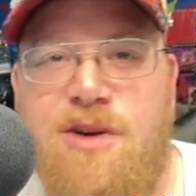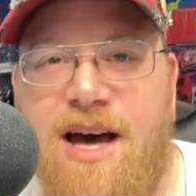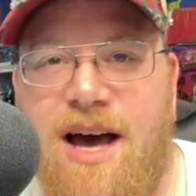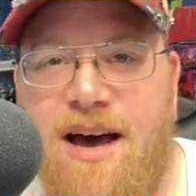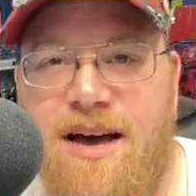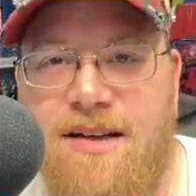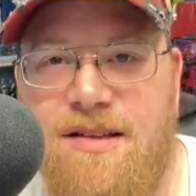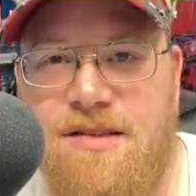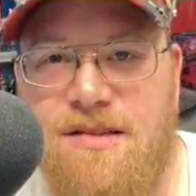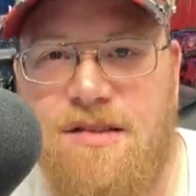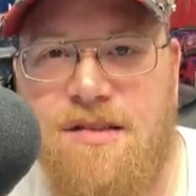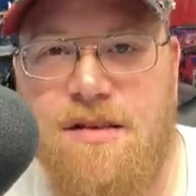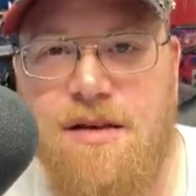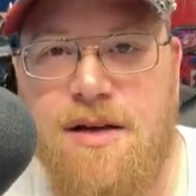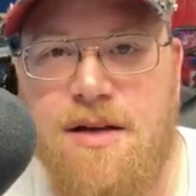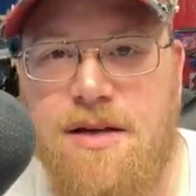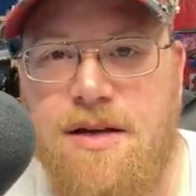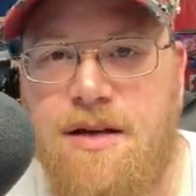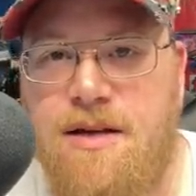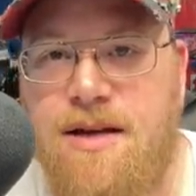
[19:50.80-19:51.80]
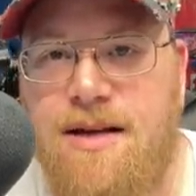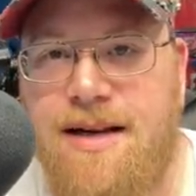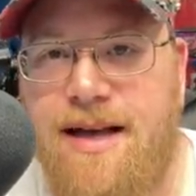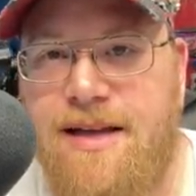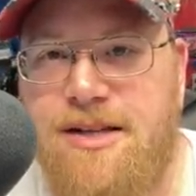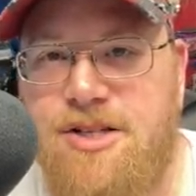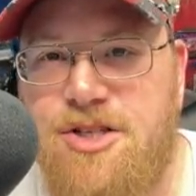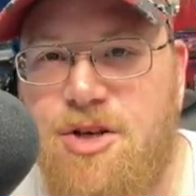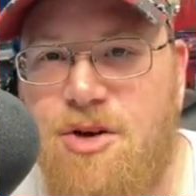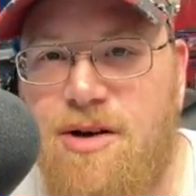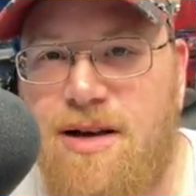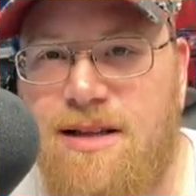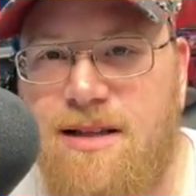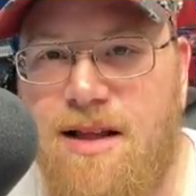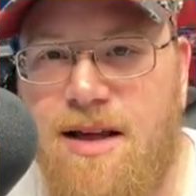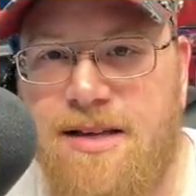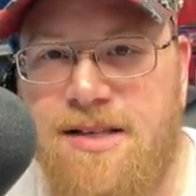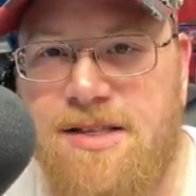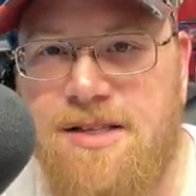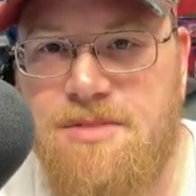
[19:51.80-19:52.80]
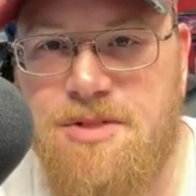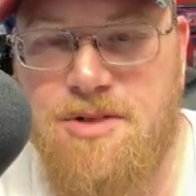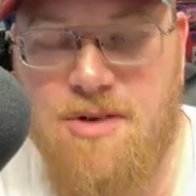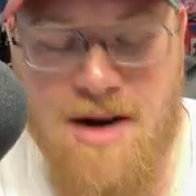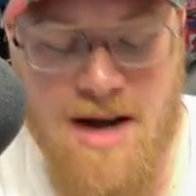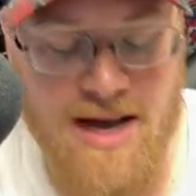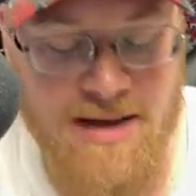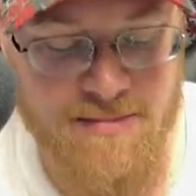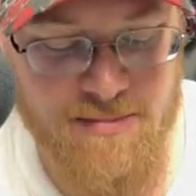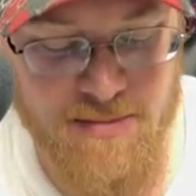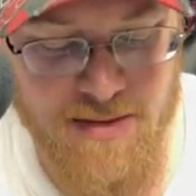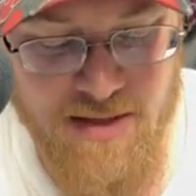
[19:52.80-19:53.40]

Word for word: guys, again, just go ahead, like, subscribe,